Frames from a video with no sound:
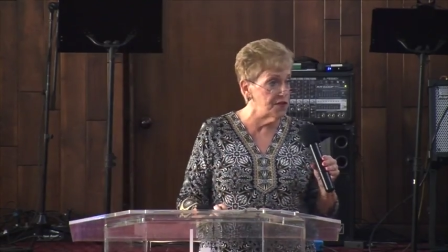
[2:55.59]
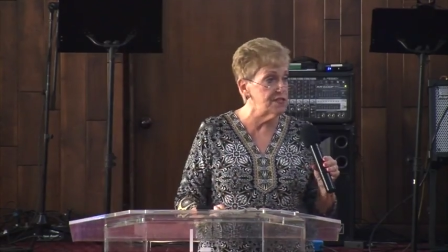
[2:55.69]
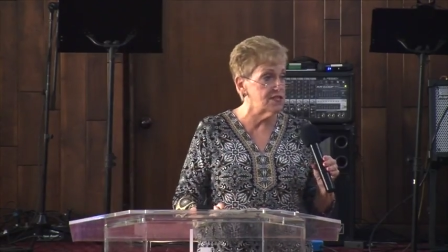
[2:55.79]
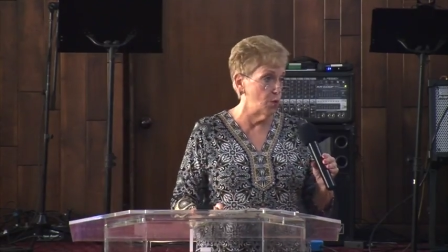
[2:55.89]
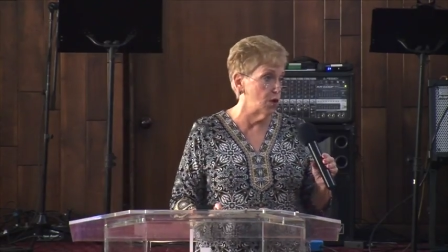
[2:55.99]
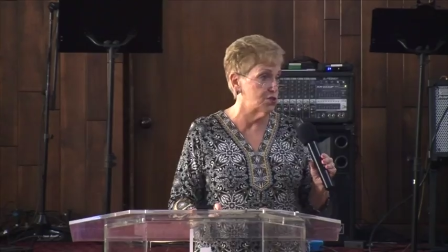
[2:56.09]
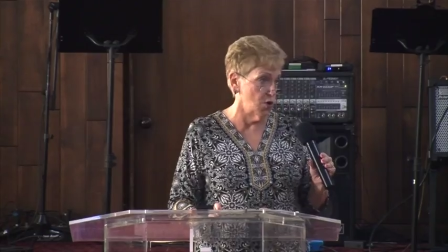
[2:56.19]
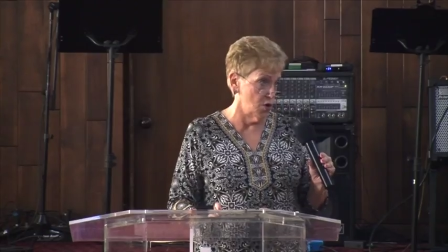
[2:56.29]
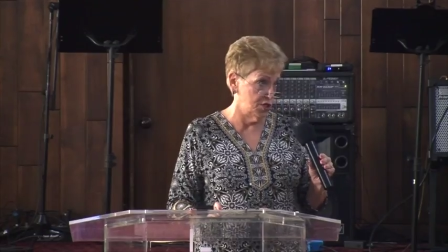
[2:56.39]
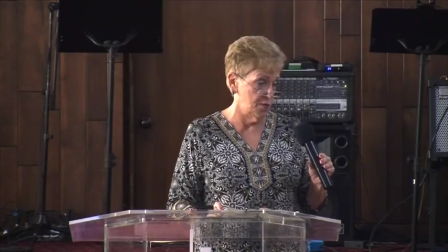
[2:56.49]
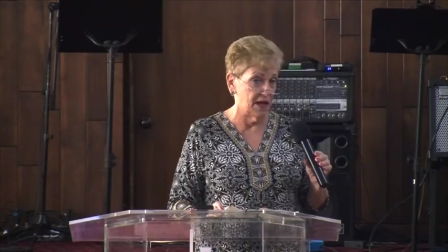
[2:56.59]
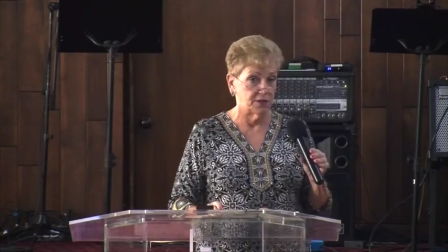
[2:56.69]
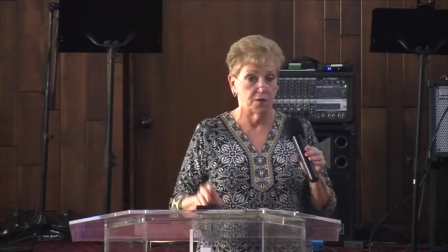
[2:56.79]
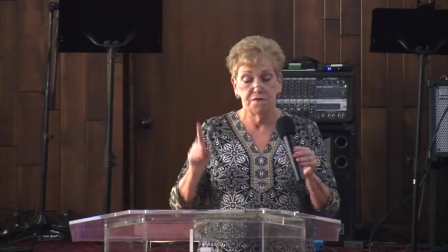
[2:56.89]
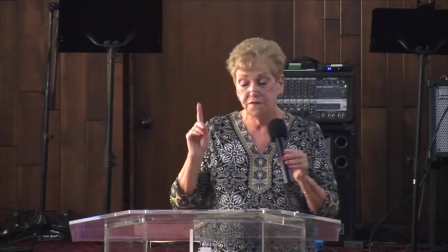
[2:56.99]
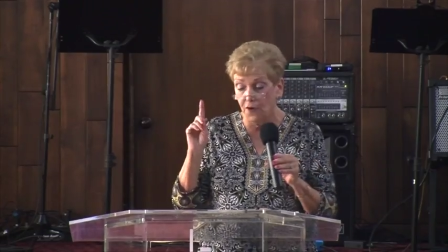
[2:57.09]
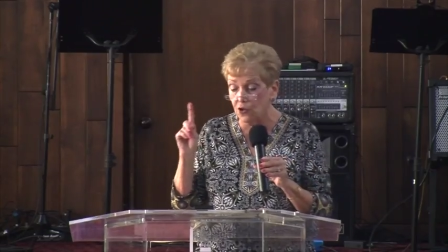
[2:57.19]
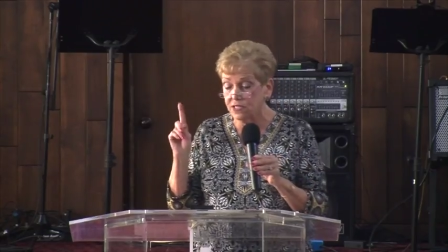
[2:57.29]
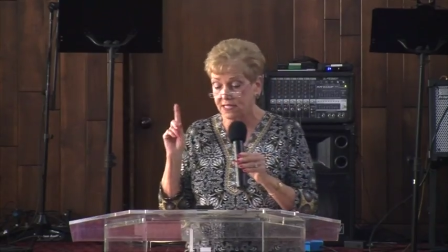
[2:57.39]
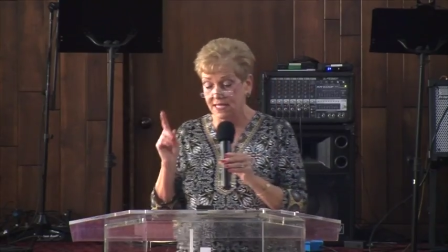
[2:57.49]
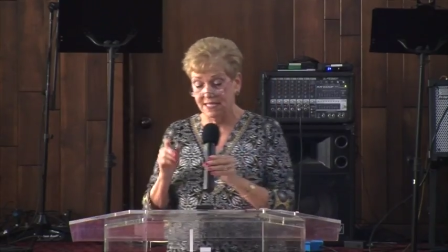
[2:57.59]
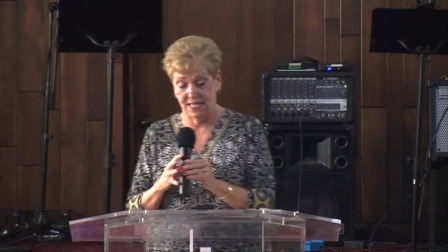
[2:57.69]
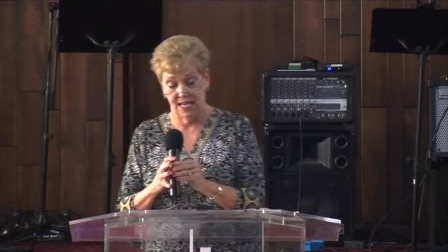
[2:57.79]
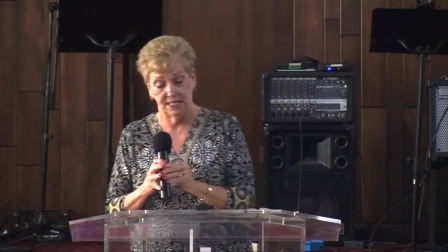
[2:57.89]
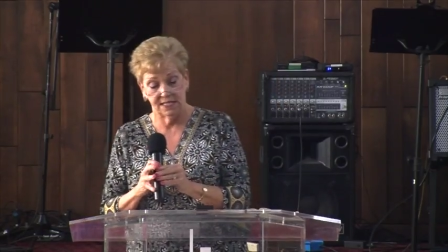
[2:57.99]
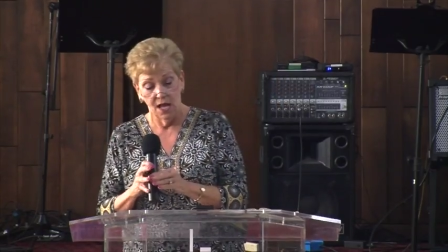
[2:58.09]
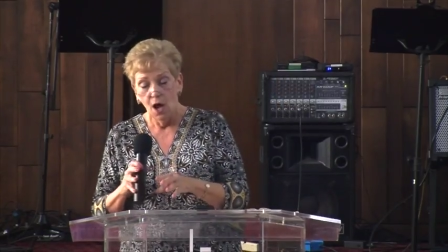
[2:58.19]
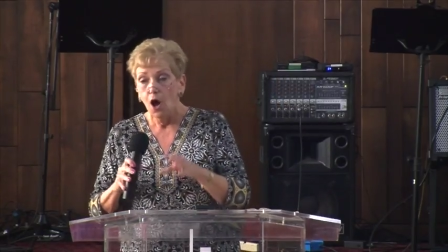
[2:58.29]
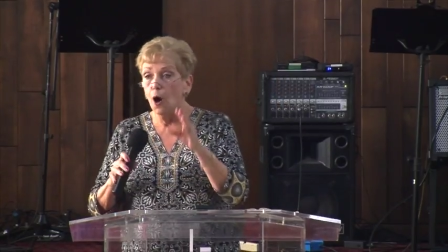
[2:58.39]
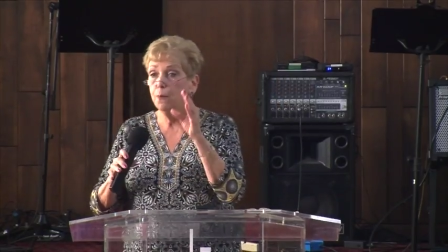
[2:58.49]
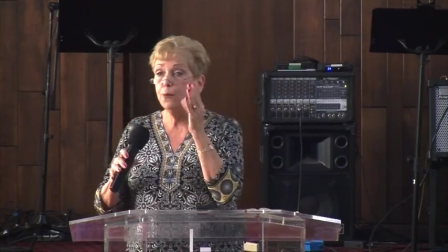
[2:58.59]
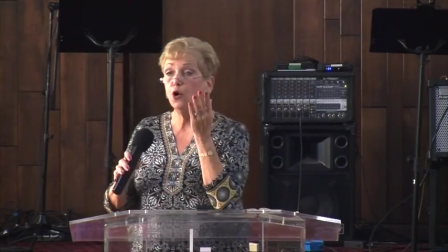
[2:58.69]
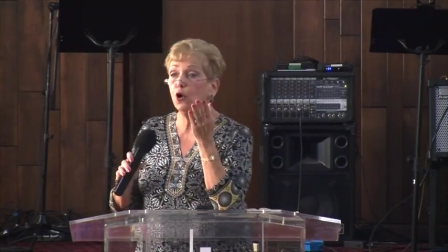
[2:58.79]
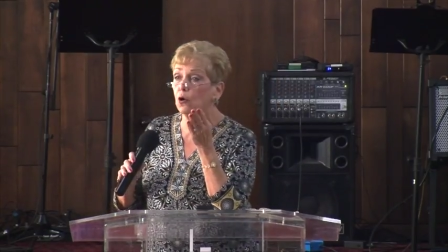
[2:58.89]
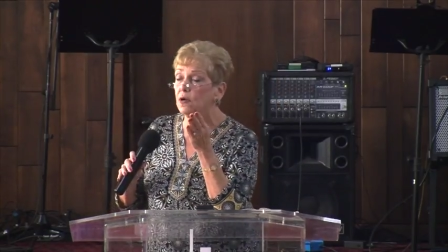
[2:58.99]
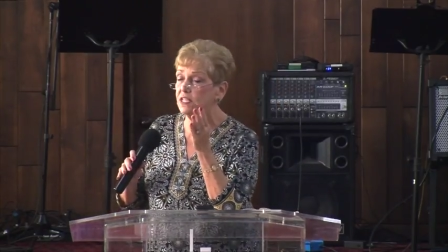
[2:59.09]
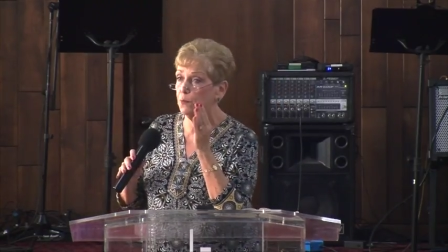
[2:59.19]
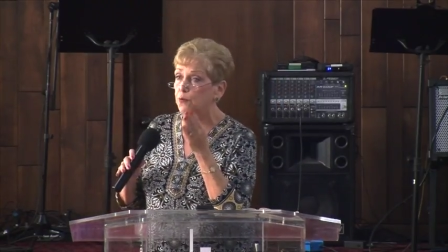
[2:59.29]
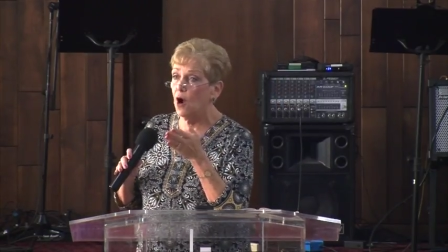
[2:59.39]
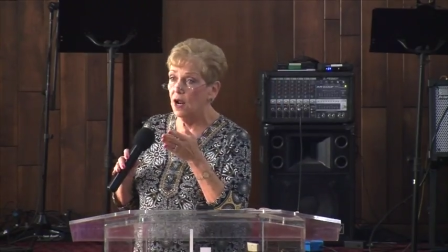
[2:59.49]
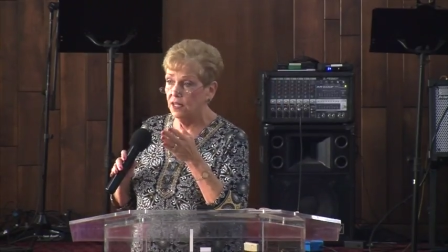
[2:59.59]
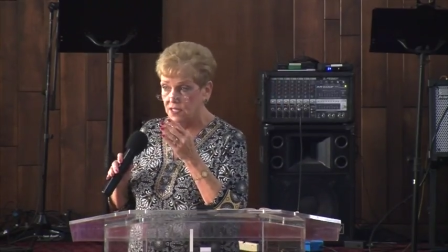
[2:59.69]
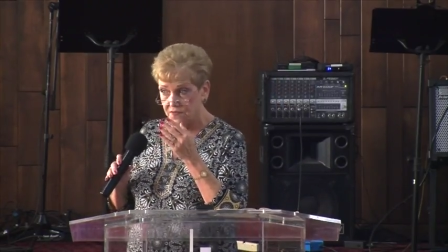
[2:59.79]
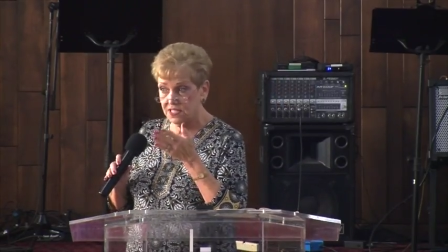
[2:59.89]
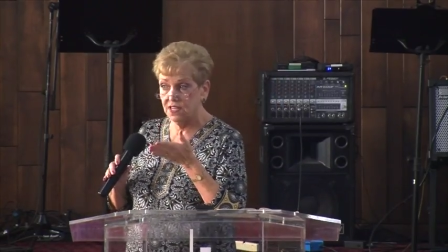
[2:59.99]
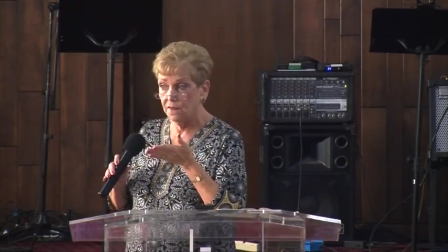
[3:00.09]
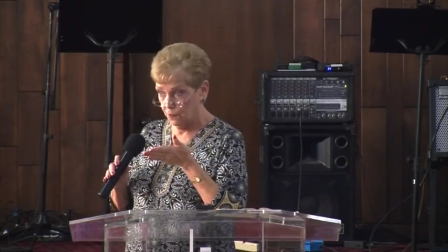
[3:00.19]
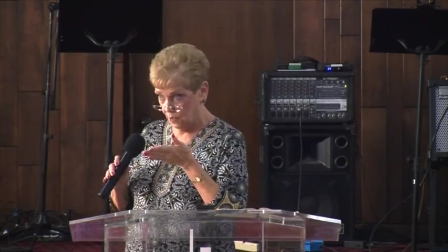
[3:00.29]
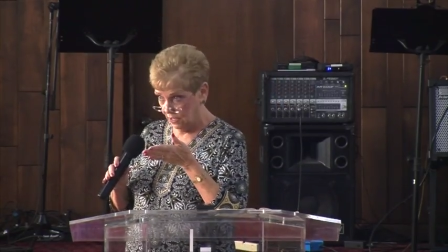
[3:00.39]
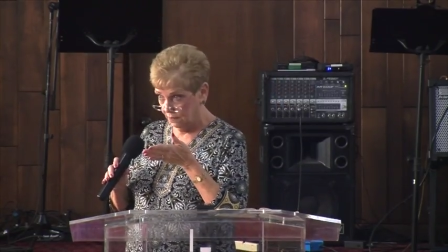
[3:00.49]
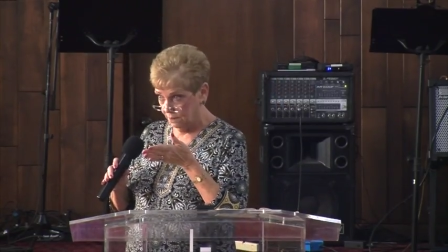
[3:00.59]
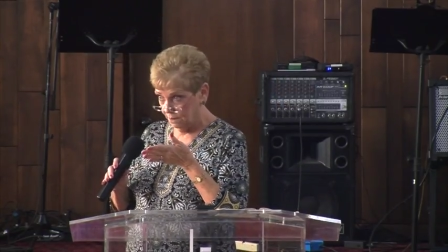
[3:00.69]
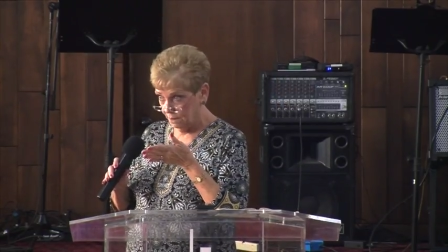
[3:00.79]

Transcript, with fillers: things I want to talk to you about. The first is this, a pearl pearl is a product of suffering.